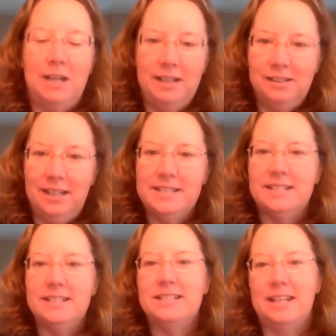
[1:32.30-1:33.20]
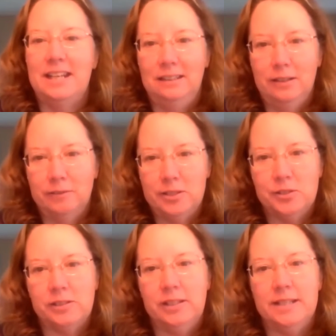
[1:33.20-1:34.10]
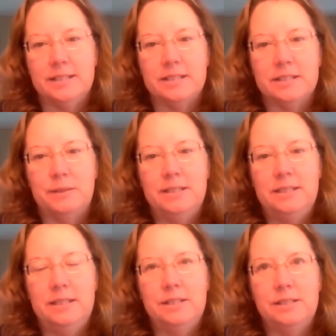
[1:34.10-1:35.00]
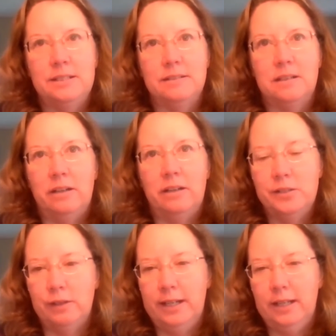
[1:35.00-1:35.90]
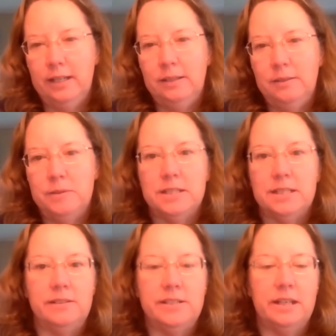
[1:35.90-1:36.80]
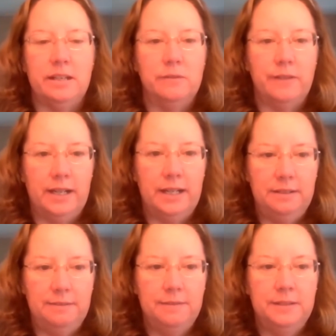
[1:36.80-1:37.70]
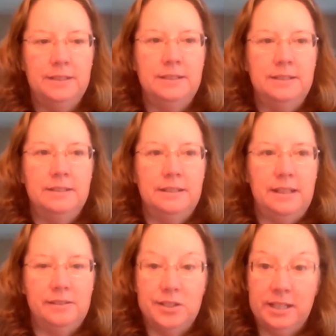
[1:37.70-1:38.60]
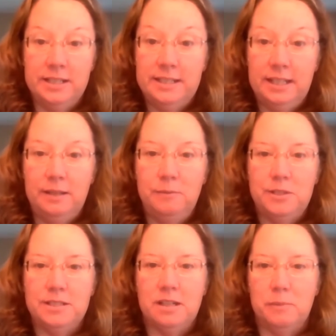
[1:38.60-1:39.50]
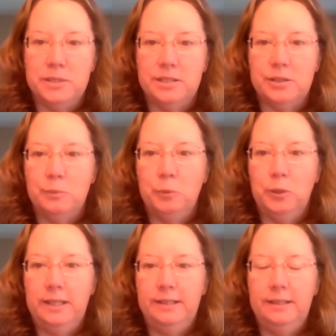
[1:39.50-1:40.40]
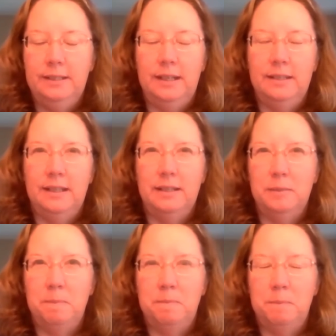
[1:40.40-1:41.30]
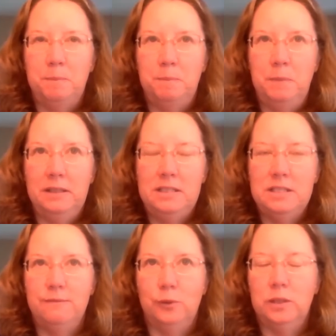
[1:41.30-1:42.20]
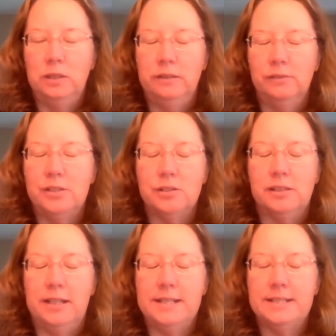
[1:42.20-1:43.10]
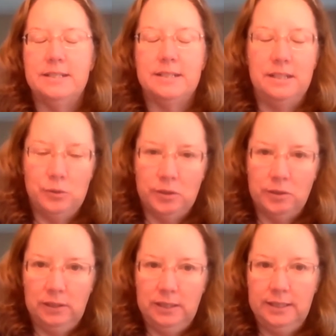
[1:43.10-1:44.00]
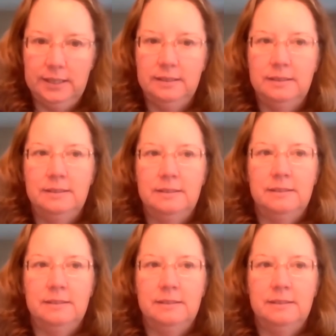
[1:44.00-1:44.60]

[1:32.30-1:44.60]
writing classes and literature classes. So I teach the college writing, which is English 1005, English 1010, which is composition one, and then a, at least four literature classes, intro to lit,